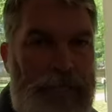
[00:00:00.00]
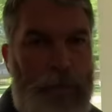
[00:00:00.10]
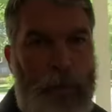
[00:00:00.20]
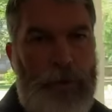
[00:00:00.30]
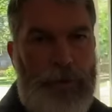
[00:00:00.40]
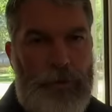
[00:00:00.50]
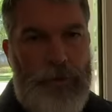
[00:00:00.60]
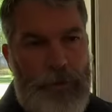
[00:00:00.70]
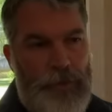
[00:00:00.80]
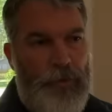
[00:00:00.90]
as I walk you
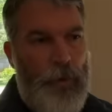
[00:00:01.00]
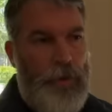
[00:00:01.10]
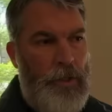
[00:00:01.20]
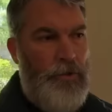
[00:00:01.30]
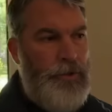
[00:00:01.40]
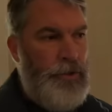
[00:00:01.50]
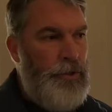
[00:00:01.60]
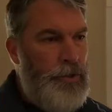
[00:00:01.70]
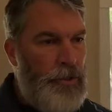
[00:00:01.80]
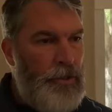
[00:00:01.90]
through this foreclosure,
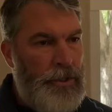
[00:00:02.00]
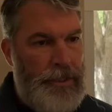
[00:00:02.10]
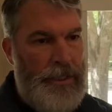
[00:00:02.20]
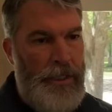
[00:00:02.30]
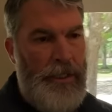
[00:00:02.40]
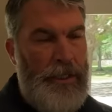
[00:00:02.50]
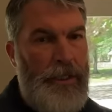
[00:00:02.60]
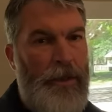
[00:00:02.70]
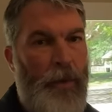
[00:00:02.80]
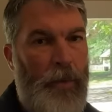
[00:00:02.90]
you're gonna see,
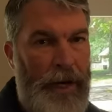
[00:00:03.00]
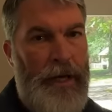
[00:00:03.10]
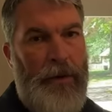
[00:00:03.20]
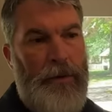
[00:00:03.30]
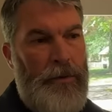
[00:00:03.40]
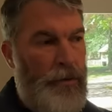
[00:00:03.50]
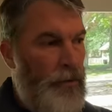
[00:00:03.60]
wow,